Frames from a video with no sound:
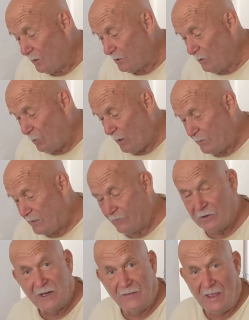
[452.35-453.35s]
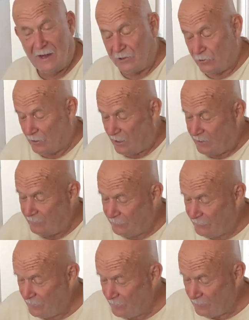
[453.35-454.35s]
You've probably never done that in your
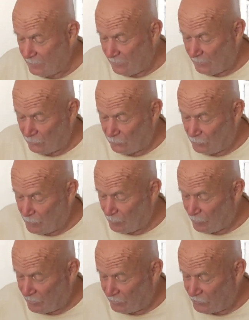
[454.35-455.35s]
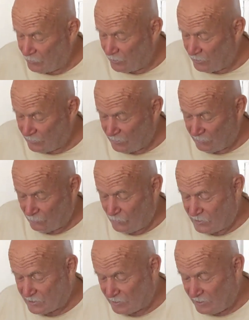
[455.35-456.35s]
life. I don't remember doing it
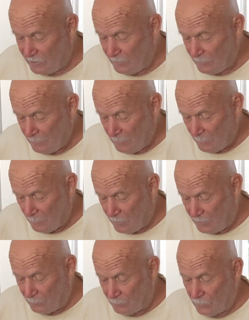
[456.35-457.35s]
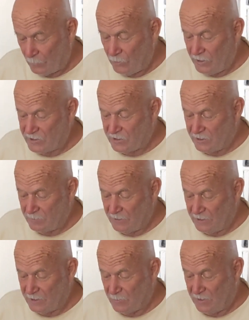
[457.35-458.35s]
recently, but the reason
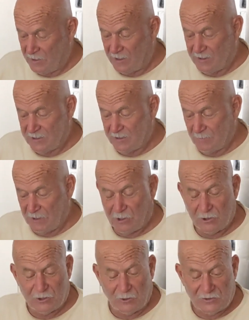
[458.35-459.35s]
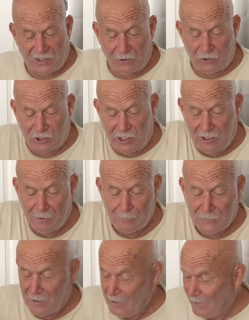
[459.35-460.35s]
is because it conserves energy,
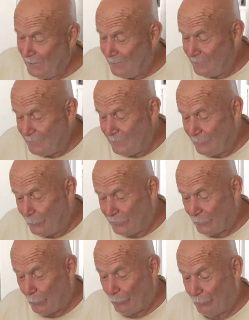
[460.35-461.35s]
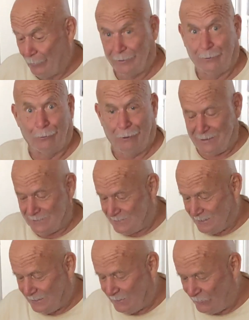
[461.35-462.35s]
and what the rice is
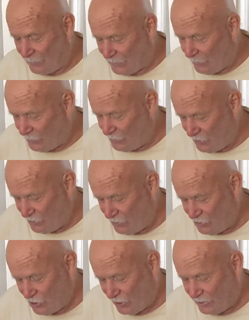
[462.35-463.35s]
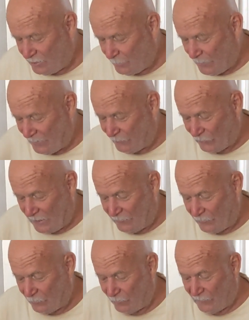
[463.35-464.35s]
going to give the chicken a bad
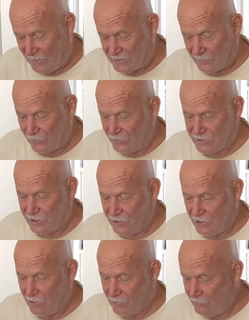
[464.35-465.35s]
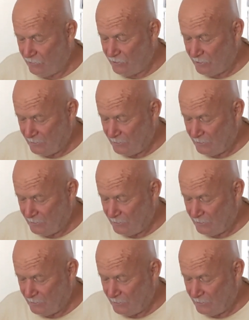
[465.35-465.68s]
flavor or vice versa? No.